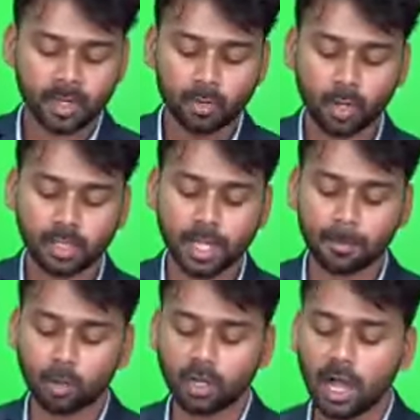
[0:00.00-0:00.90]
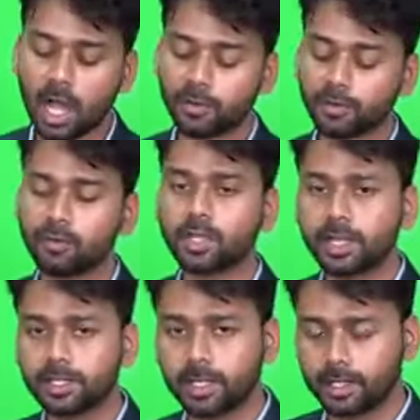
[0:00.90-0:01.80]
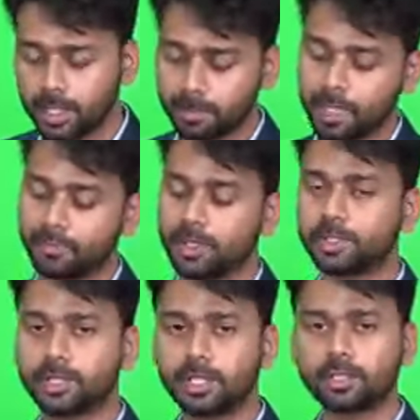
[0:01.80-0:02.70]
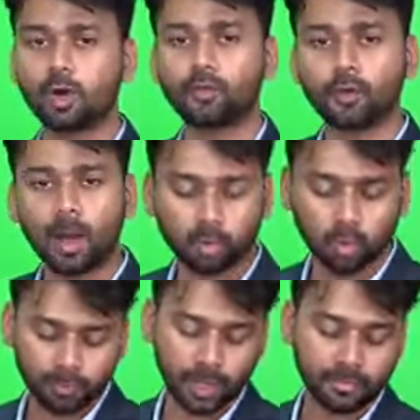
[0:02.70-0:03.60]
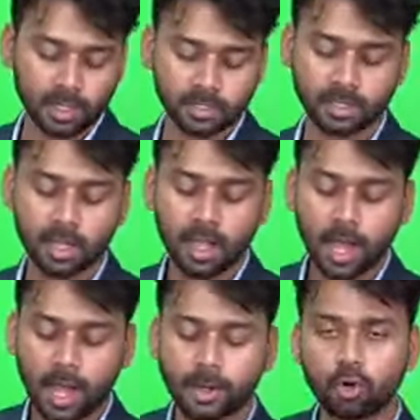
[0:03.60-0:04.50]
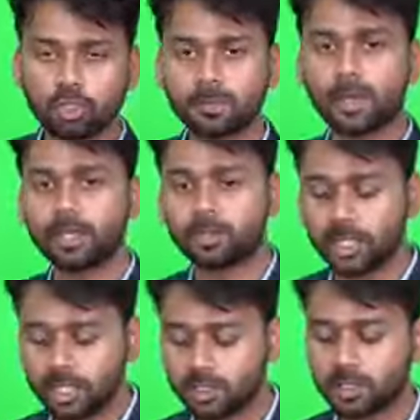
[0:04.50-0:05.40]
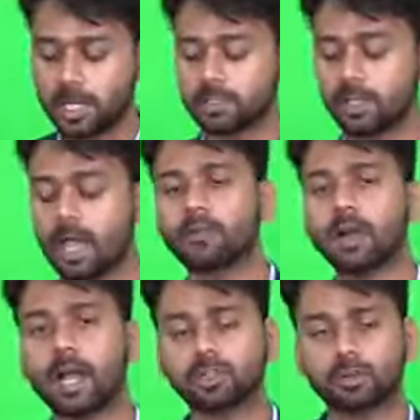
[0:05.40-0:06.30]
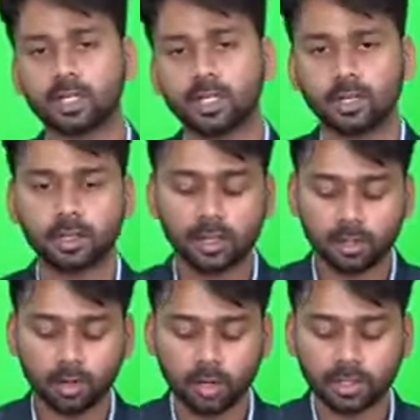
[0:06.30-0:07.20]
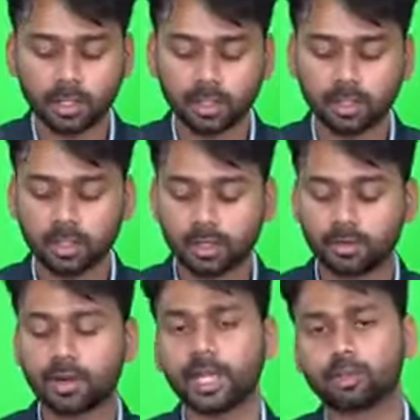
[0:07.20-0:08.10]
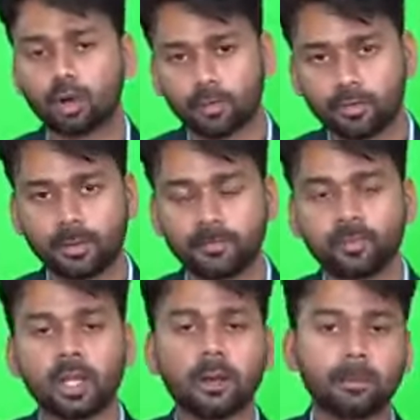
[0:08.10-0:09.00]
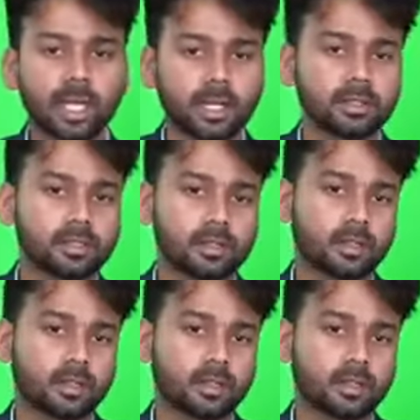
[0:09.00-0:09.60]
only about half of the intended beneficiaries of farm loan waivers announced by these states have actually got a write-off. Means